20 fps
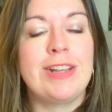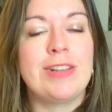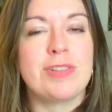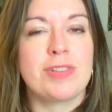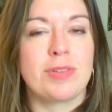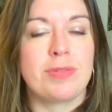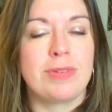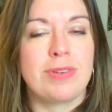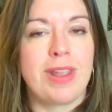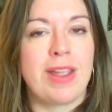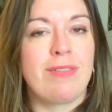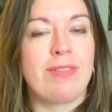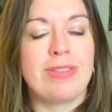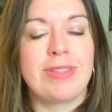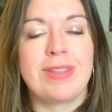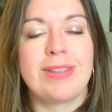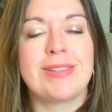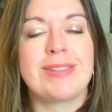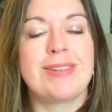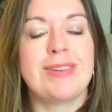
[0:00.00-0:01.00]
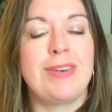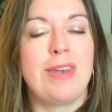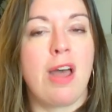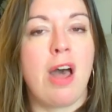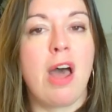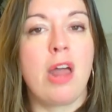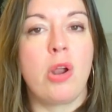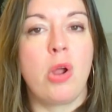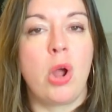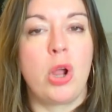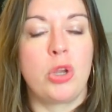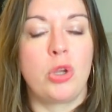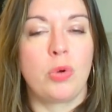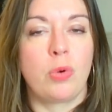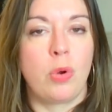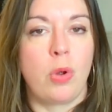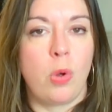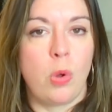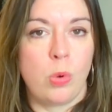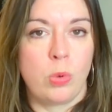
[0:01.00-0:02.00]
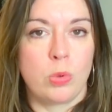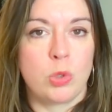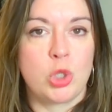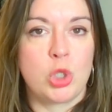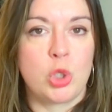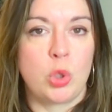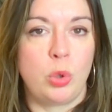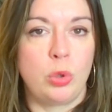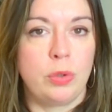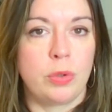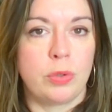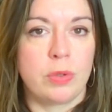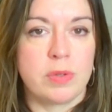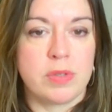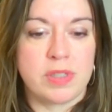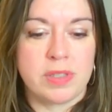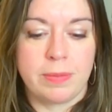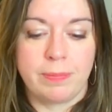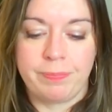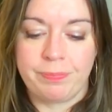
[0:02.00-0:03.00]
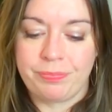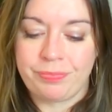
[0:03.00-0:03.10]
so everything is not on your own shoulders?